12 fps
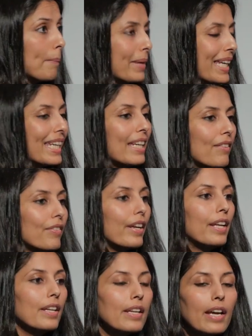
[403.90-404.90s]
be
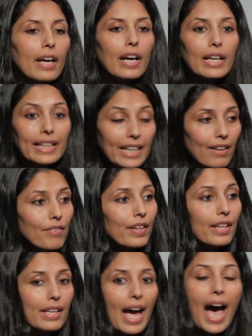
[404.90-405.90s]
even
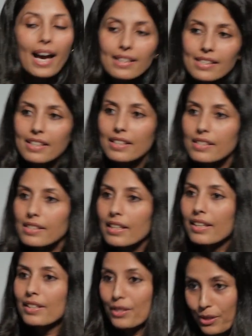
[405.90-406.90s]
given access
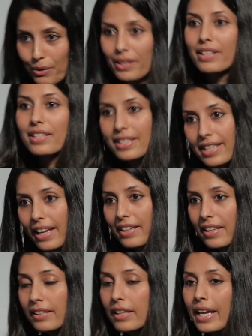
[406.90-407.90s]
to this
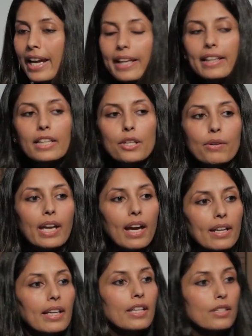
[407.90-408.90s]
data. And then you
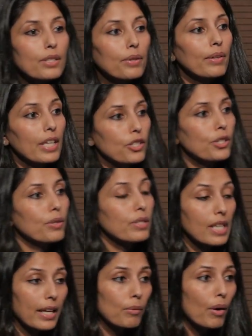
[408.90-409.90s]
get into
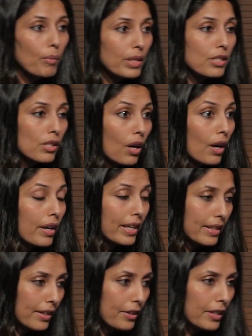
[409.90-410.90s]
issues like what we saw
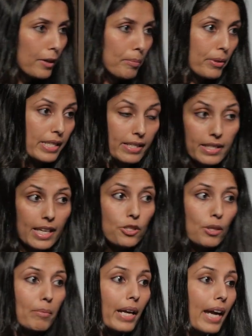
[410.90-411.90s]
in the earlier
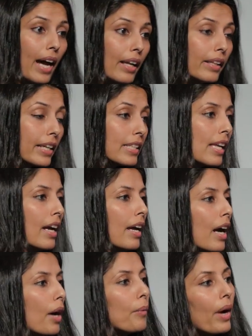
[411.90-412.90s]
presentation by Alex
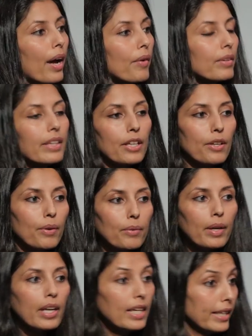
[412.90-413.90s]
around, you
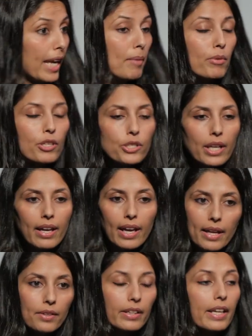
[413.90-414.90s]
know, Cambridge
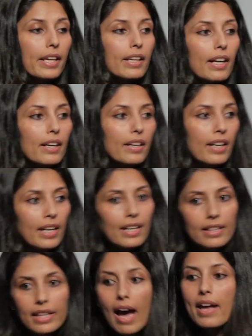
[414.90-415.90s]
Analytica
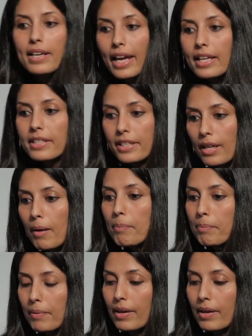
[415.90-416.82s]
that ended up